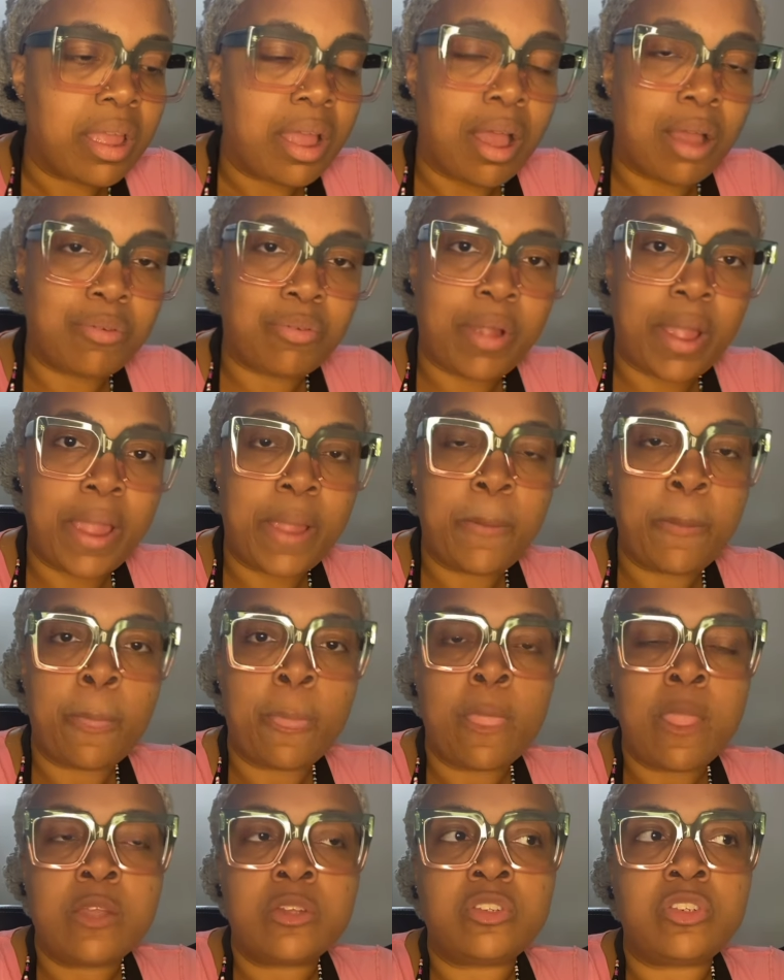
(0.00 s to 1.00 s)
All right.
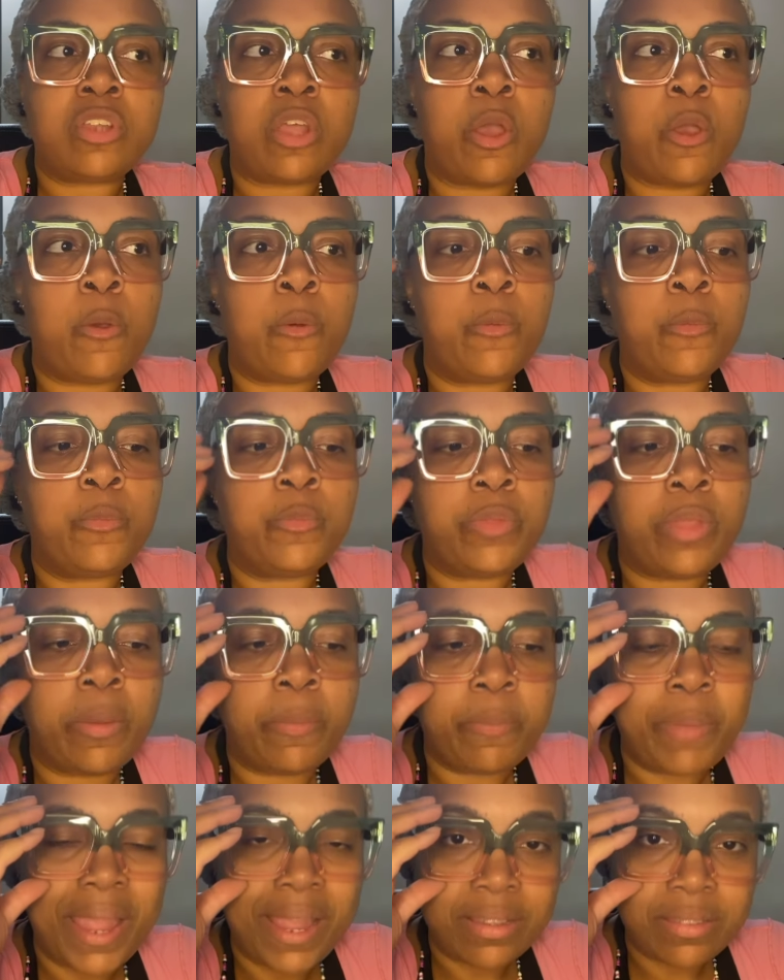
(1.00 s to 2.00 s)
So
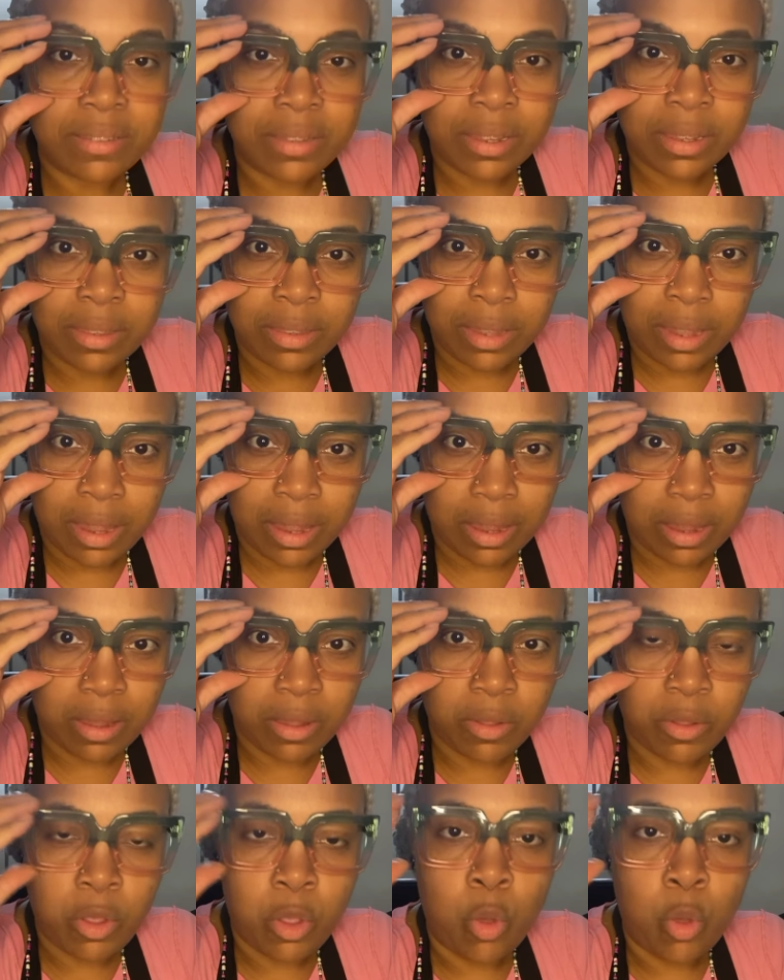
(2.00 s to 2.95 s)
basically,